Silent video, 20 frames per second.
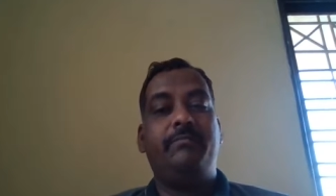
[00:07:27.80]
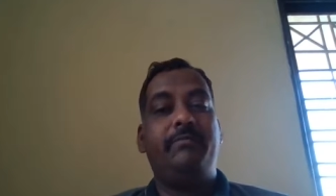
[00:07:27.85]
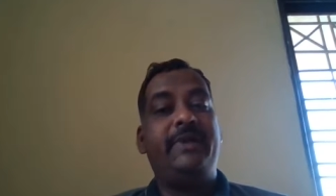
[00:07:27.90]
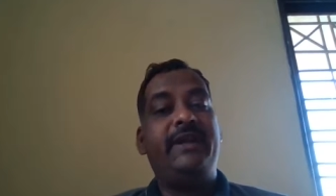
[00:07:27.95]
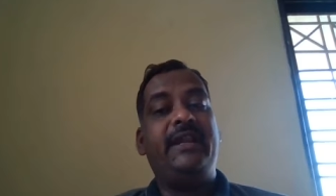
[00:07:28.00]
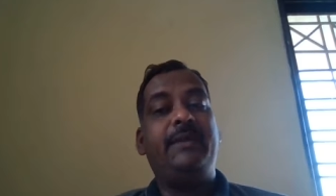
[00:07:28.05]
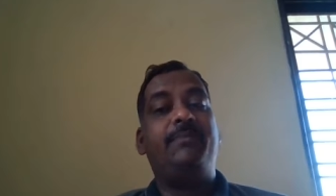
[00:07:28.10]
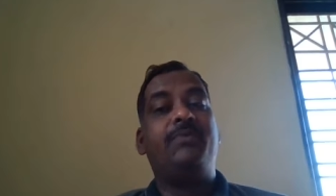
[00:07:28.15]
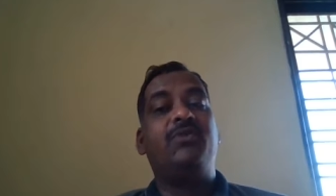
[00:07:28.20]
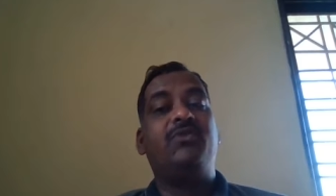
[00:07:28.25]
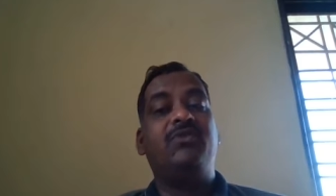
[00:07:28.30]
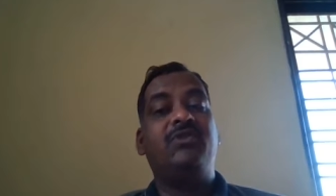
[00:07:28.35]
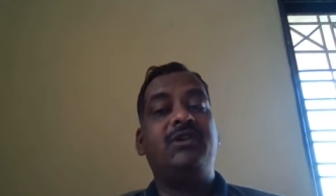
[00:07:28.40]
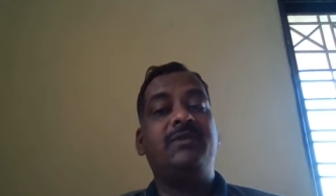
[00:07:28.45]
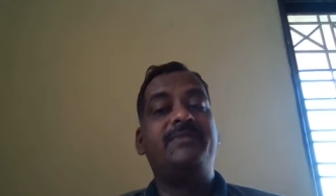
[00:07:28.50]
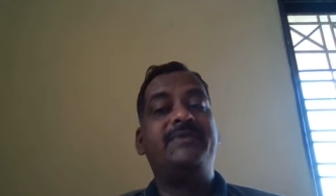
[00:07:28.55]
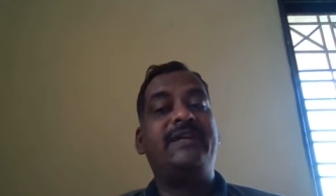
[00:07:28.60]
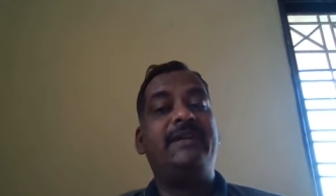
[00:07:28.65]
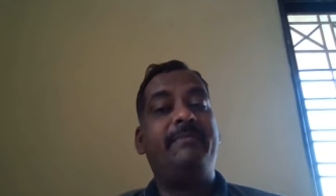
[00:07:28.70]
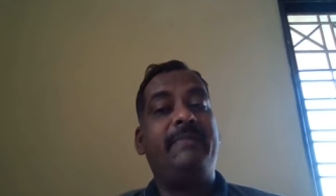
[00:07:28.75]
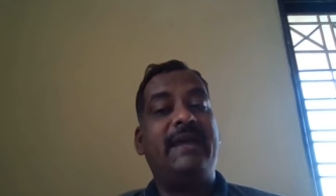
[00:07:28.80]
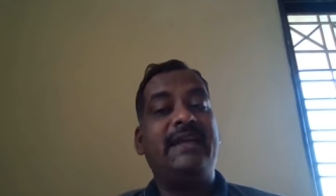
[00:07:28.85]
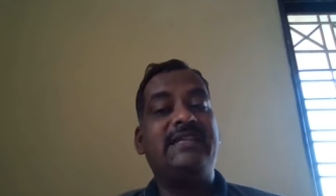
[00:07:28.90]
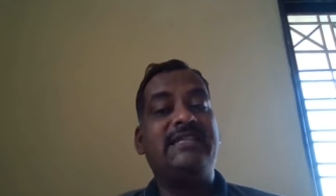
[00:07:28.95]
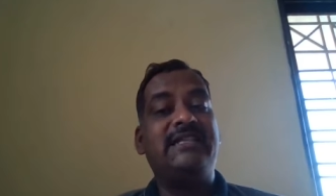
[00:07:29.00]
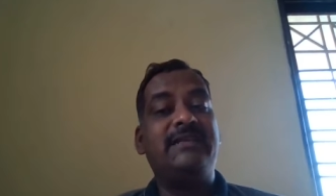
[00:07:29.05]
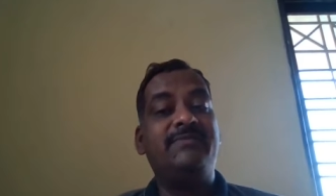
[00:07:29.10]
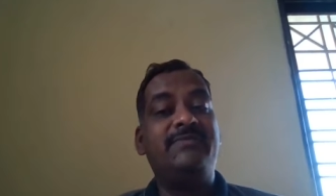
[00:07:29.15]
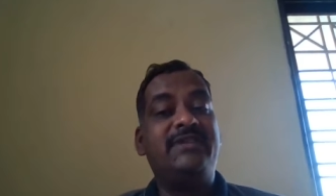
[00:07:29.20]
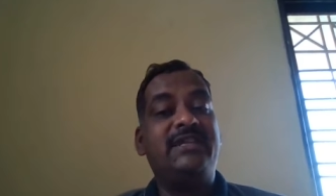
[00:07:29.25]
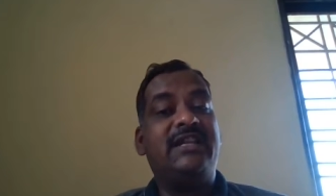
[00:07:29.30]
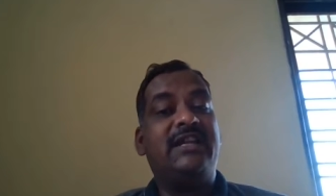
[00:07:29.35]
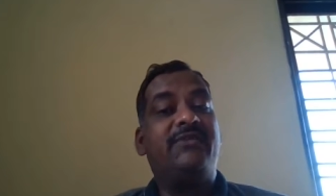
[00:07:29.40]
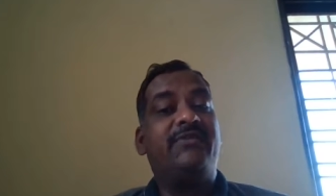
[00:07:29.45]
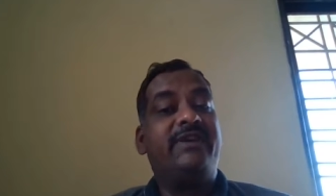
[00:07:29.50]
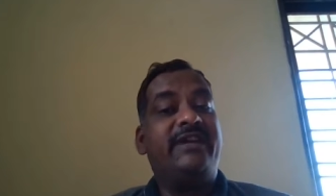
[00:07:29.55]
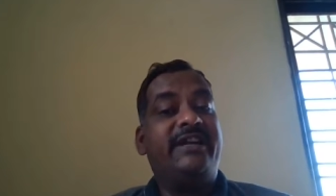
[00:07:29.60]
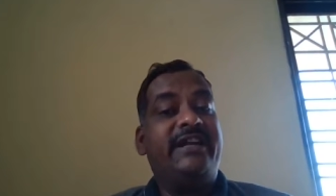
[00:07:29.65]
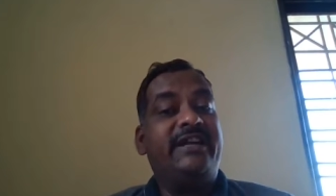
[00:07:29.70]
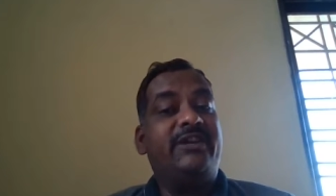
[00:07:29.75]
Many proverbs and maxims in
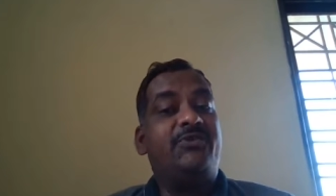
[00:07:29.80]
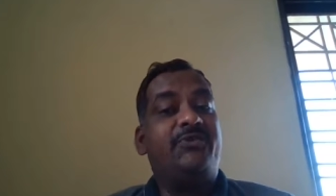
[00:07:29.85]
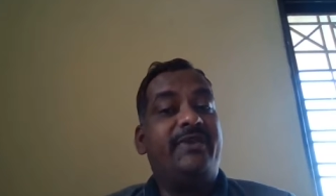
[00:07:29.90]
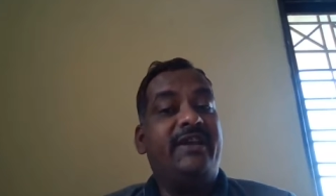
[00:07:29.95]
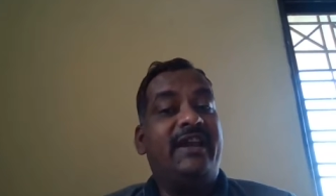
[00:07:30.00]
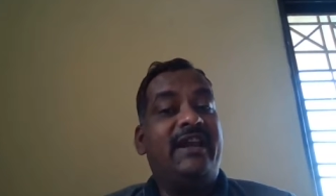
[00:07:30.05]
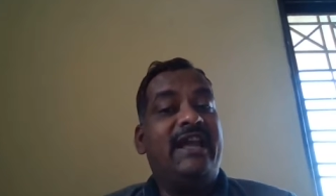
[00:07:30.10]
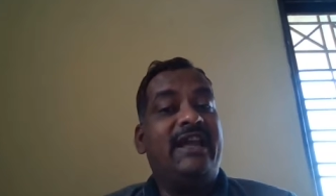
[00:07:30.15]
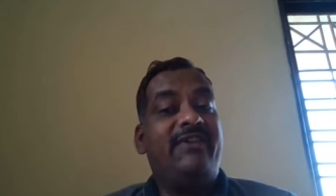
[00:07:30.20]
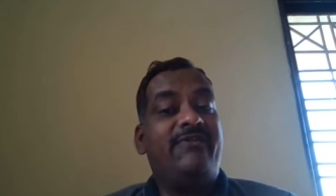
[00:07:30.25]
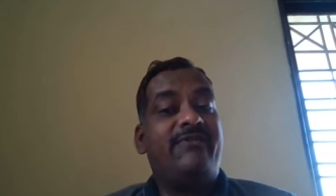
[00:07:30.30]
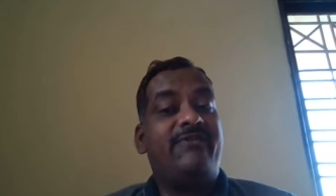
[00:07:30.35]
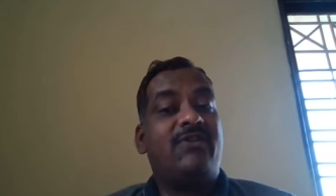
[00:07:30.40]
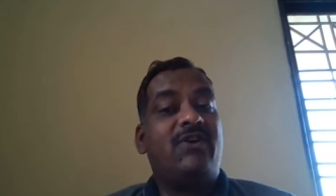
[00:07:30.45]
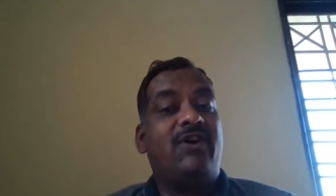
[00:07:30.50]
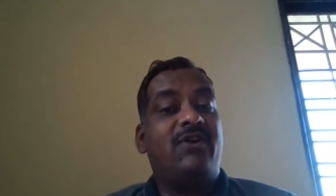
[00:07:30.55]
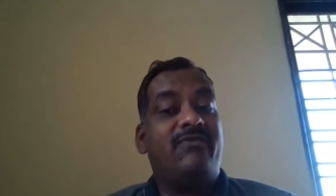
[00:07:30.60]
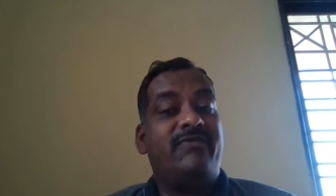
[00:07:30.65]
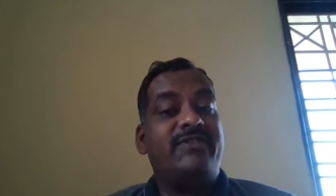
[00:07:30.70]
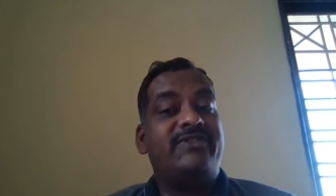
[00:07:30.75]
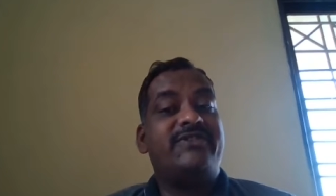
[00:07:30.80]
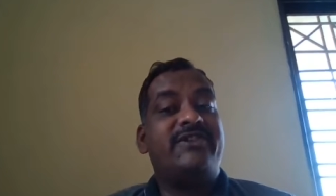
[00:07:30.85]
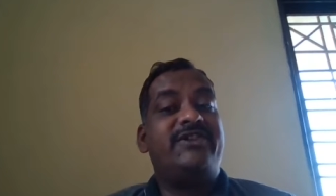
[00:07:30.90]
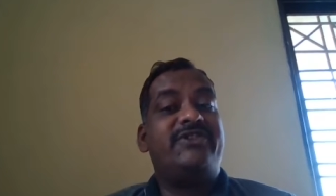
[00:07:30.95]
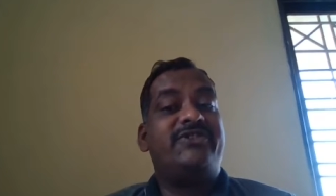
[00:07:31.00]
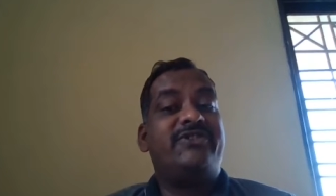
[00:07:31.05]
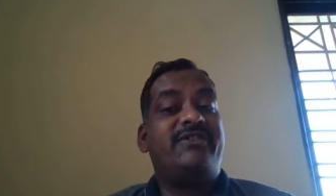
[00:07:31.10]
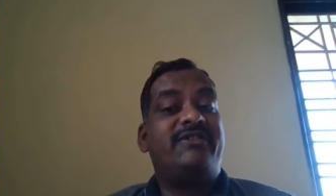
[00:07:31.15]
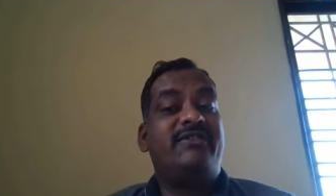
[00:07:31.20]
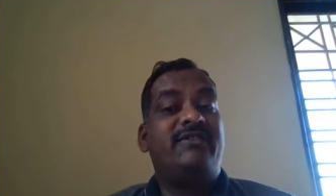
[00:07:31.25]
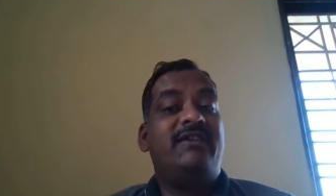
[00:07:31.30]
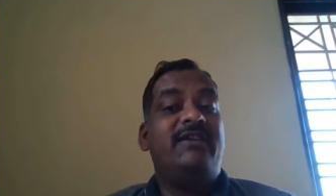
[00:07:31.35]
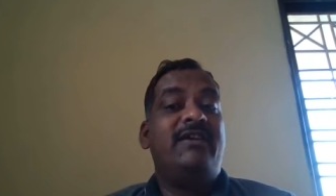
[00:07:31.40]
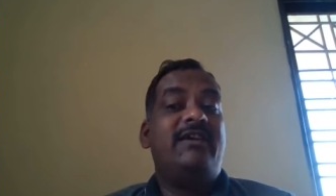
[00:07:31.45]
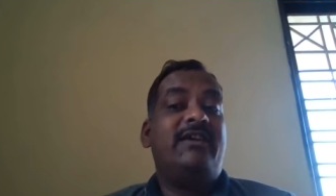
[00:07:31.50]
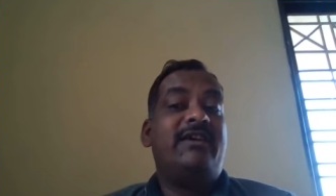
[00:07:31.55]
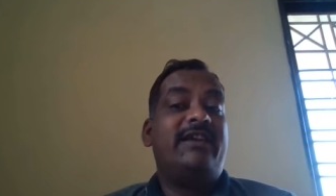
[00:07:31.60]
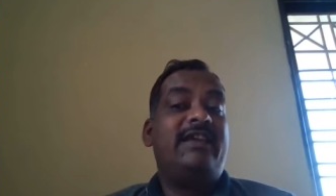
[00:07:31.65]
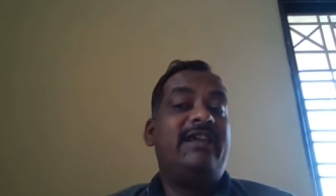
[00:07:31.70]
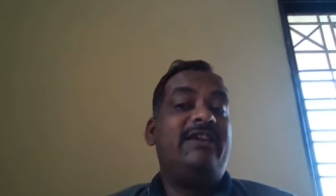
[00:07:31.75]
our day-to-day life conversation
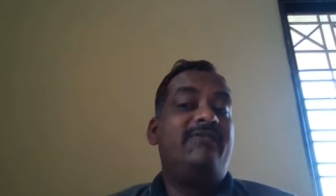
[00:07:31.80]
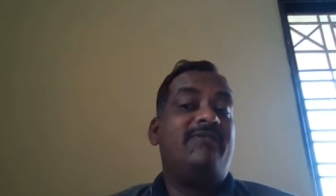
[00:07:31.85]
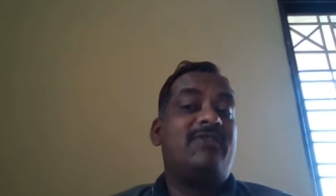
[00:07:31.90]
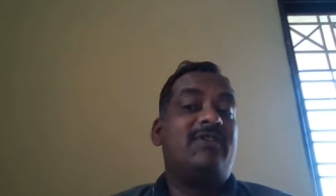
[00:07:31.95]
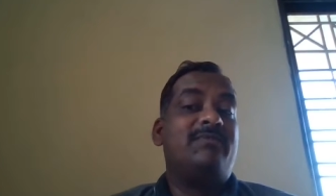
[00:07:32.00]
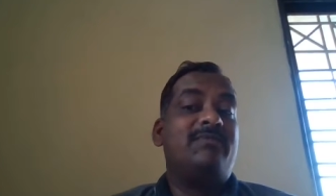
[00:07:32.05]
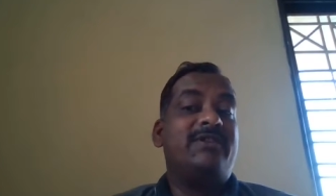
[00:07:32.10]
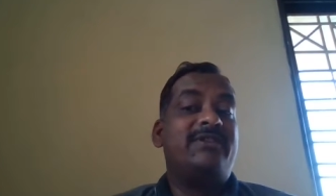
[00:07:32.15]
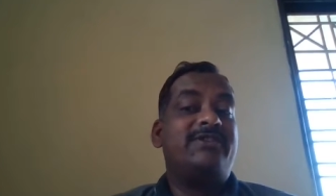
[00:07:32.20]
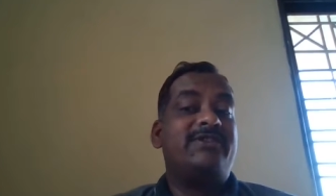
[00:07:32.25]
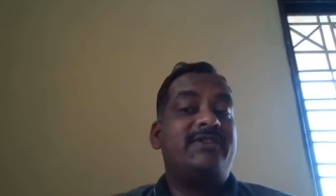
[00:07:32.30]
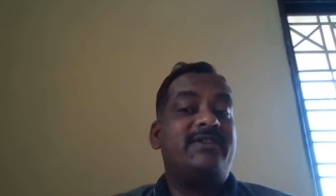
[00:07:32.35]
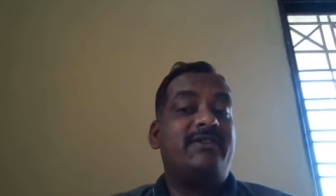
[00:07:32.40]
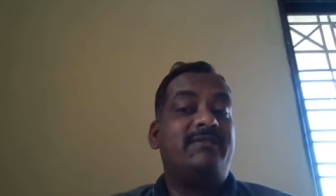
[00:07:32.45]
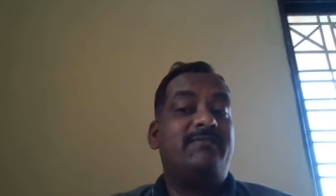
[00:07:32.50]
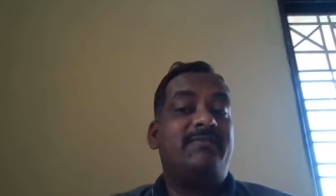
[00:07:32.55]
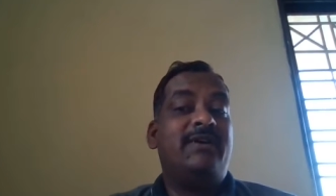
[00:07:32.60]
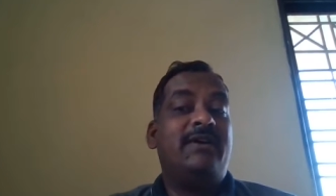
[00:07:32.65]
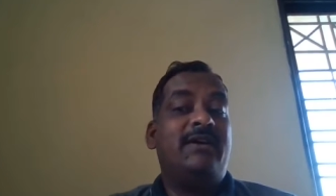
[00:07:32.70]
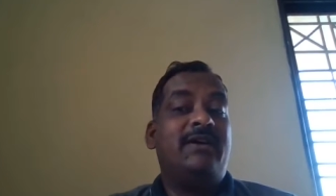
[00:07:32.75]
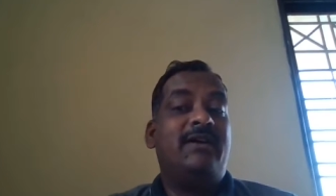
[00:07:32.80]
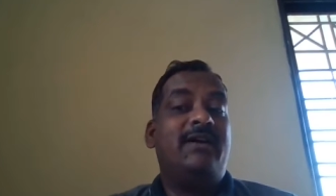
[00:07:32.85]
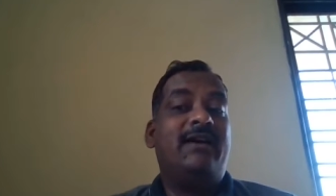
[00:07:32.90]
came from the sun,